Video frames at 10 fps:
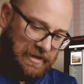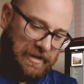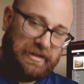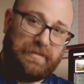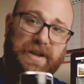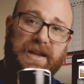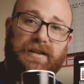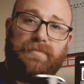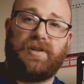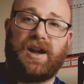They're made
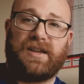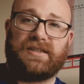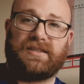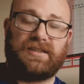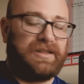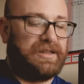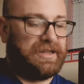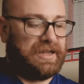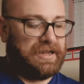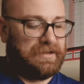out of brass,
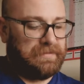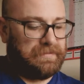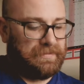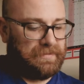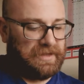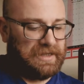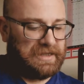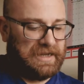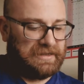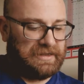these
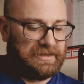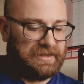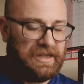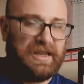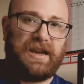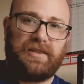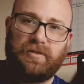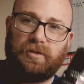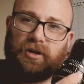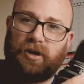lenses, and they're
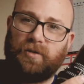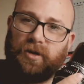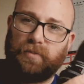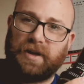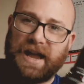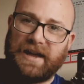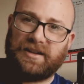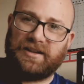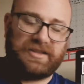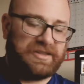all clockwork and
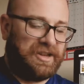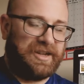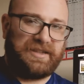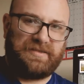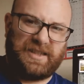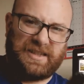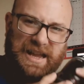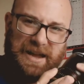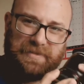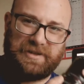mechanical inside, which is
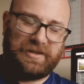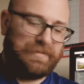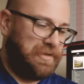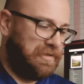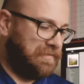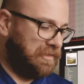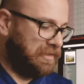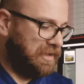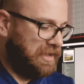absolutely beautiful.